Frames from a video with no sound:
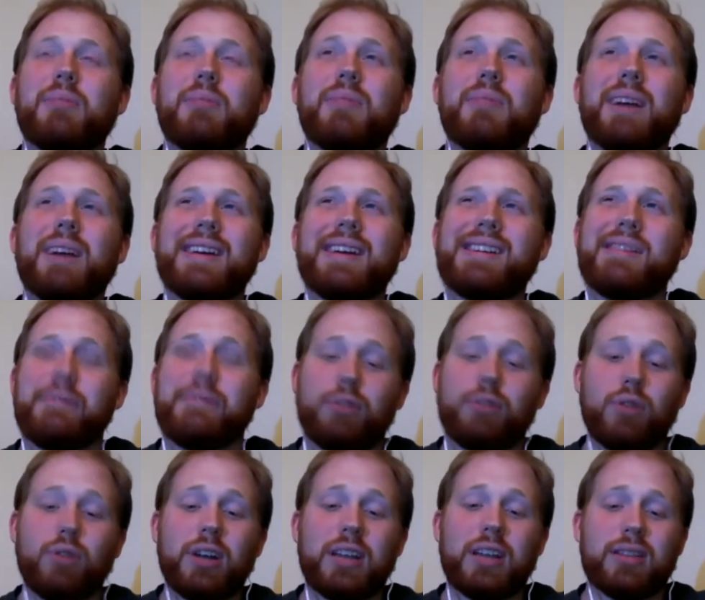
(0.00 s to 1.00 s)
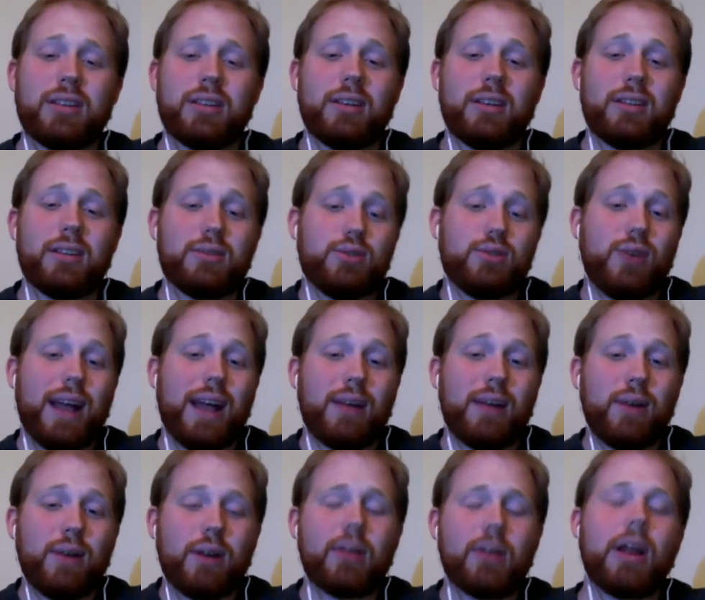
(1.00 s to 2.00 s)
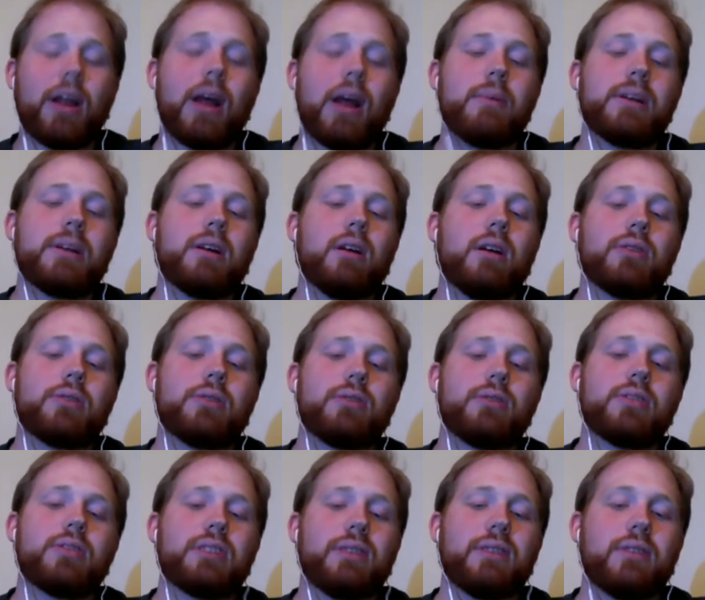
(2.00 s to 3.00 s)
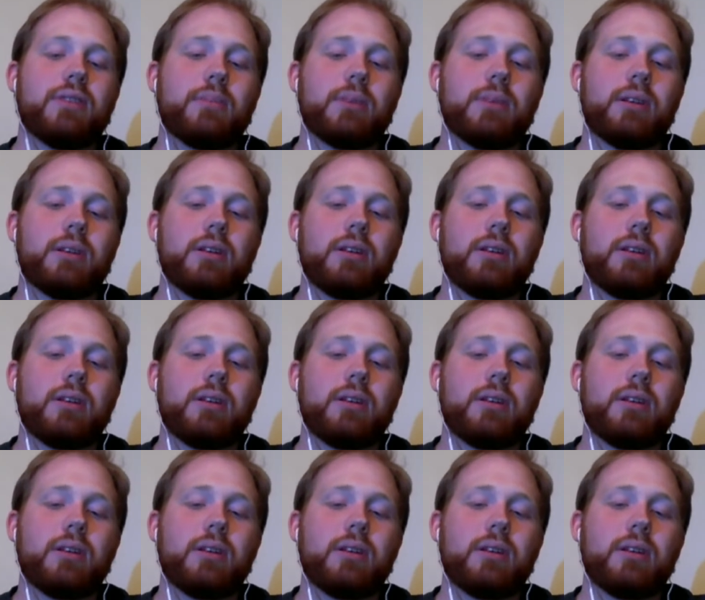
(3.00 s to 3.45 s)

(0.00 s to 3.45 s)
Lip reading: if you look at their track record, how many Call of Duties have there been?